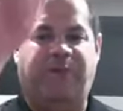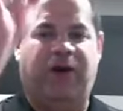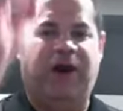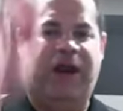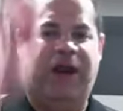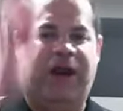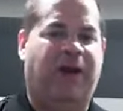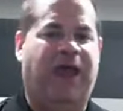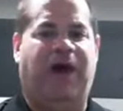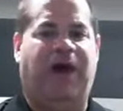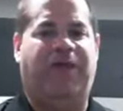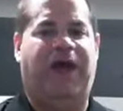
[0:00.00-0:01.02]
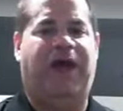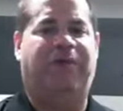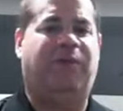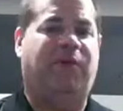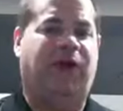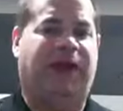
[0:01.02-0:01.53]
we're here to help
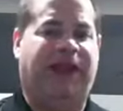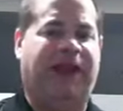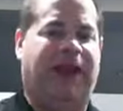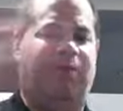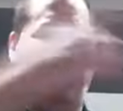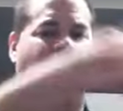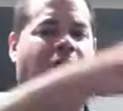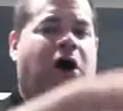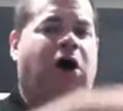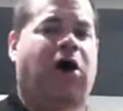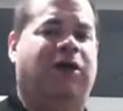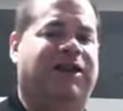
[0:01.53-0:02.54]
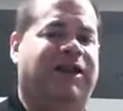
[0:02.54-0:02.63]
them and we're going to get them all